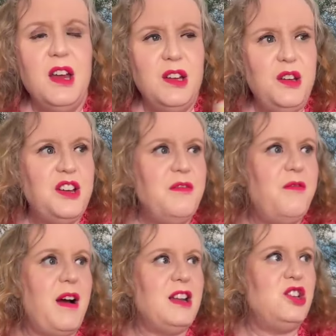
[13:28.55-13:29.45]
You can
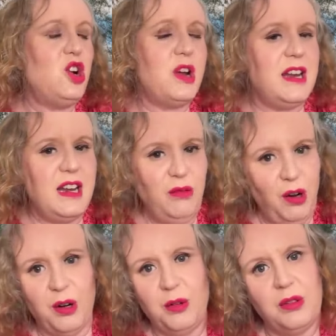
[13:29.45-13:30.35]
find joy in any
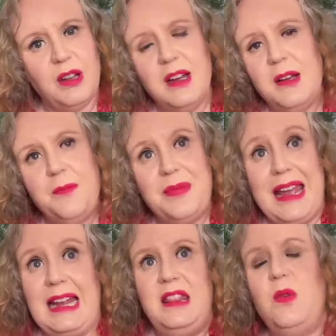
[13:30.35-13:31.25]
role
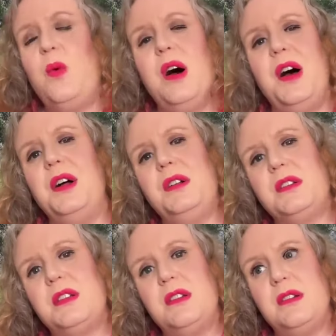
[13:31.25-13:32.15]
in the world.